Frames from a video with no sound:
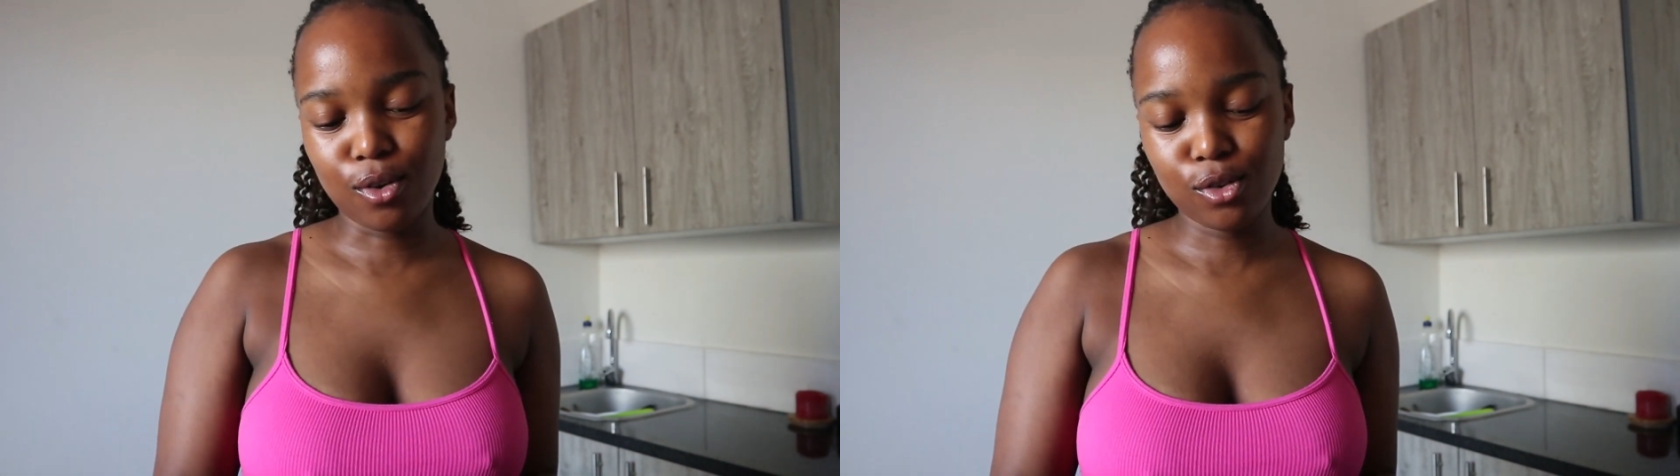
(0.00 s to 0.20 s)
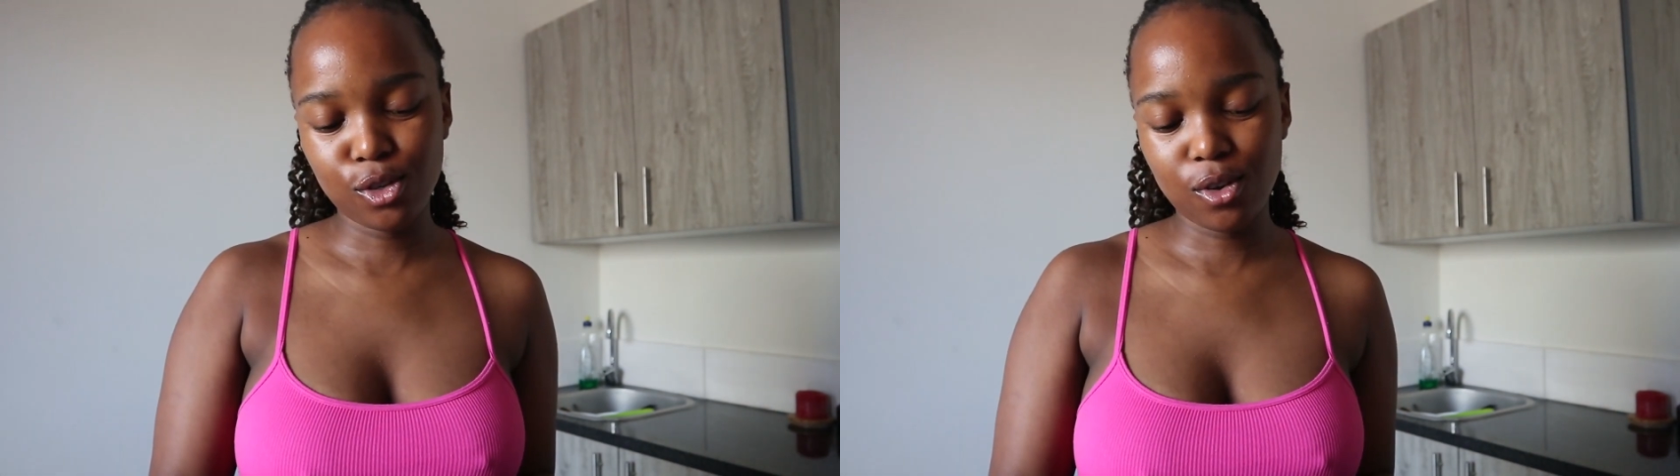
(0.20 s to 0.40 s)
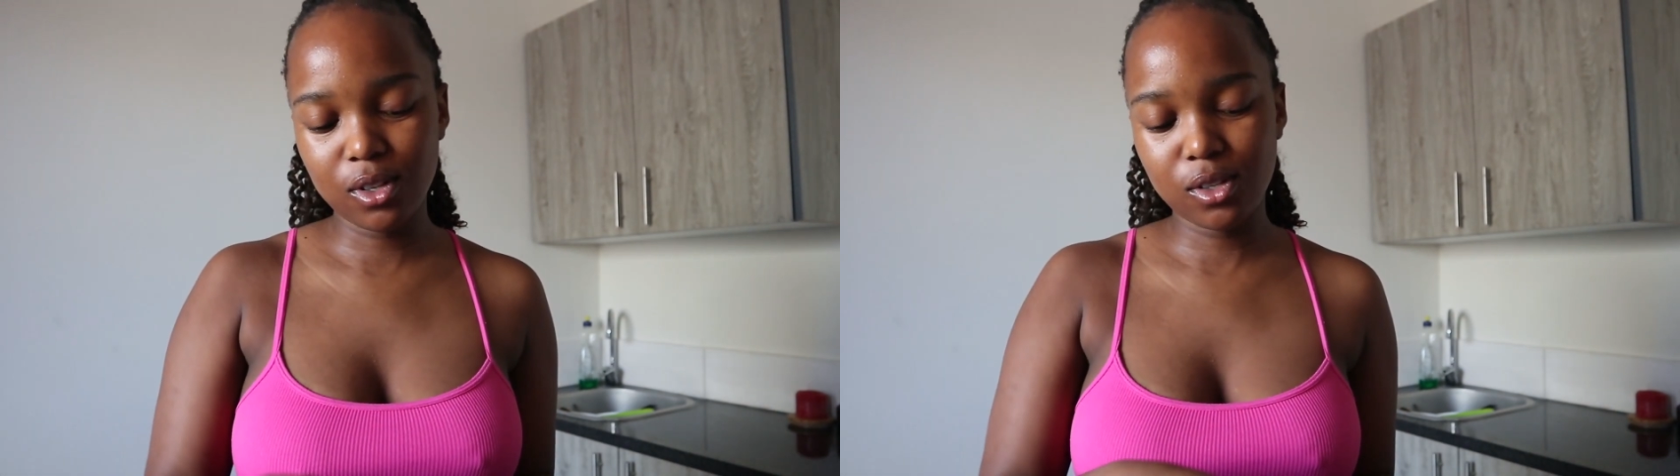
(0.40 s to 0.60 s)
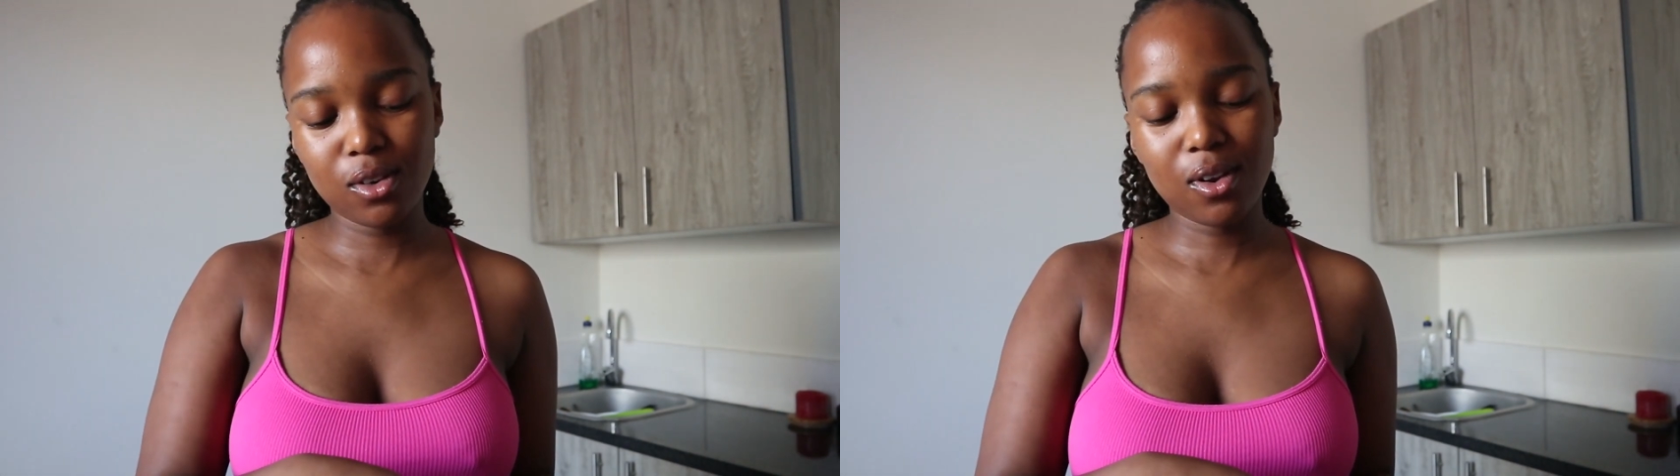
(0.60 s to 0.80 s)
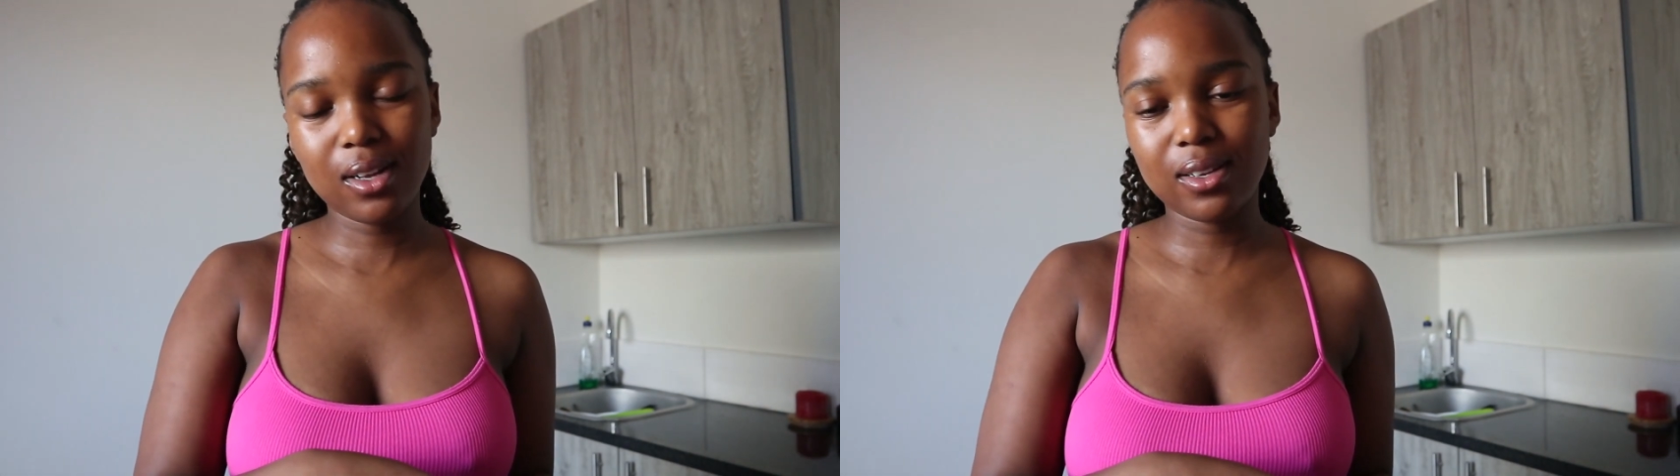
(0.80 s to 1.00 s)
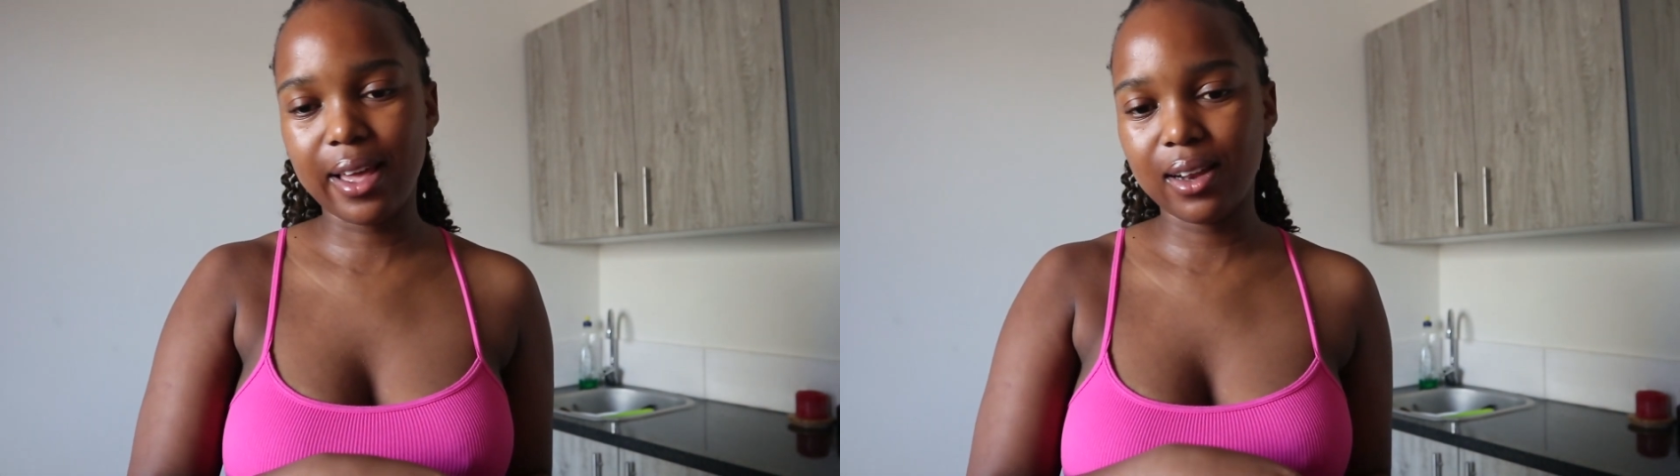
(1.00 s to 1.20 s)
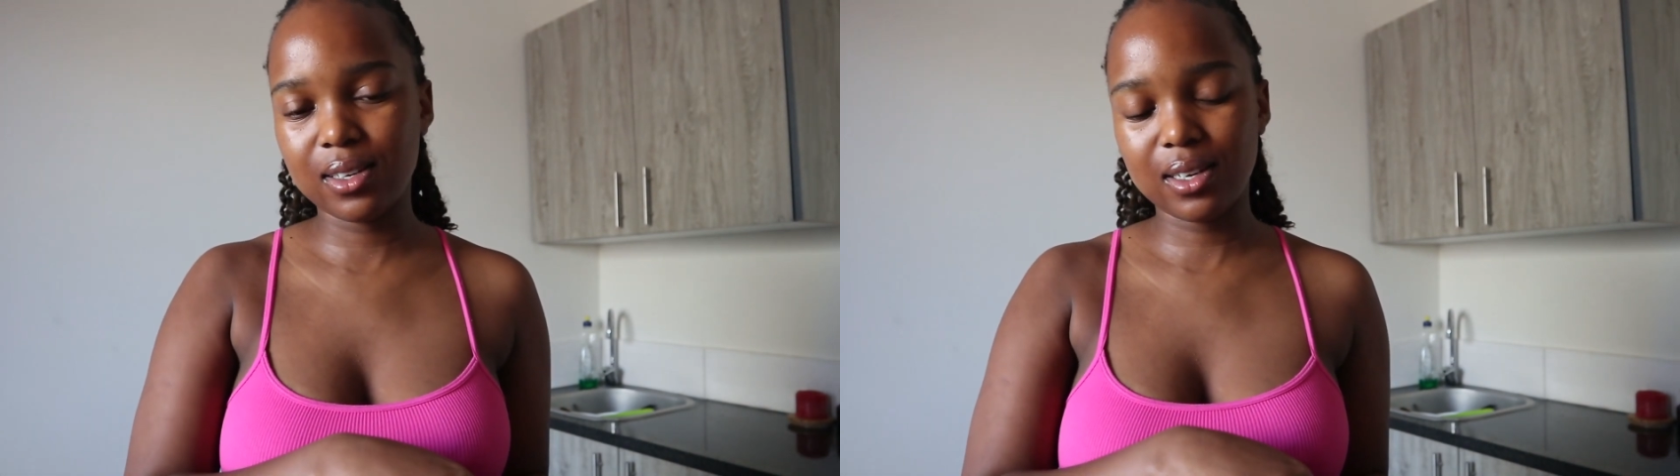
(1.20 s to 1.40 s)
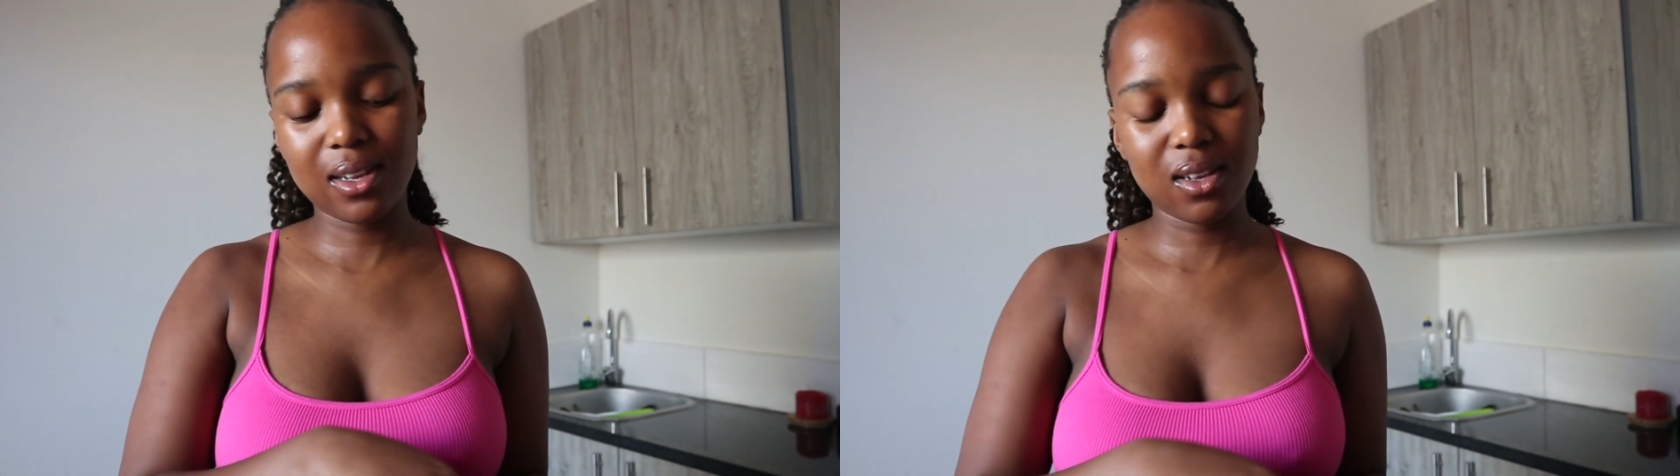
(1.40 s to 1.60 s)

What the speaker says: Also, it's not that